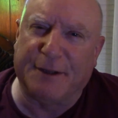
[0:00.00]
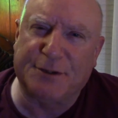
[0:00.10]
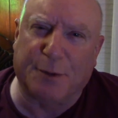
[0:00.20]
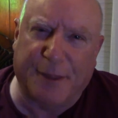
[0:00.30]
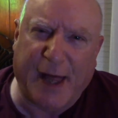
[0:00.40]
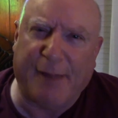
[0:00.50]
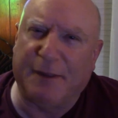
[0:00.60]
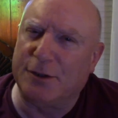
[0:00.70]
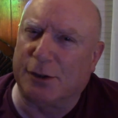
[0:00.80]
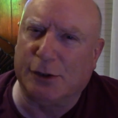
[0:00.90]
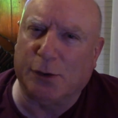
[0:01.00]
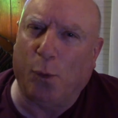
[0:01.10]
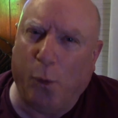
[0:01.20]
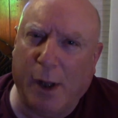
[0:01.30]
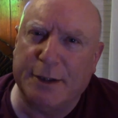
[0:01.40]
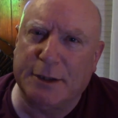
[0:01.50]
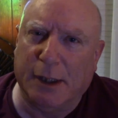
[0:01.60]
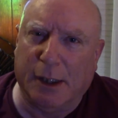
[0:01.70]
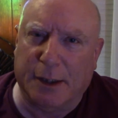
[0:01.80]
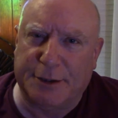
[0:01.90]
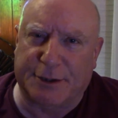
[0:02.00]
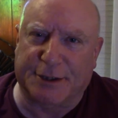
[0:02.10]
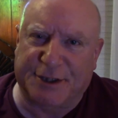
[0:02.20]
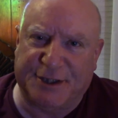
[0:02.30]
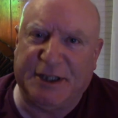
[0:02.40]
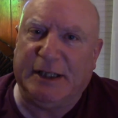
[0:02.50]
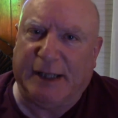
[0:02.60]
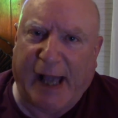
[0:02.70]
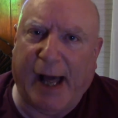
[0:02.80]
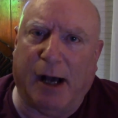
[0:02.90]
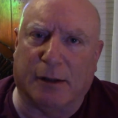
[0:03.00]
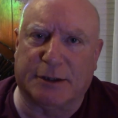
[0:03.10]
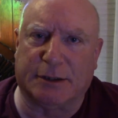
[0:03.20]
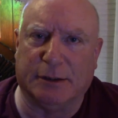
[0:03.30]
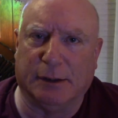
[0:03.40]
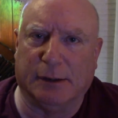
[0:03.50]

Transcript: this with that, then you're going to want to seek out,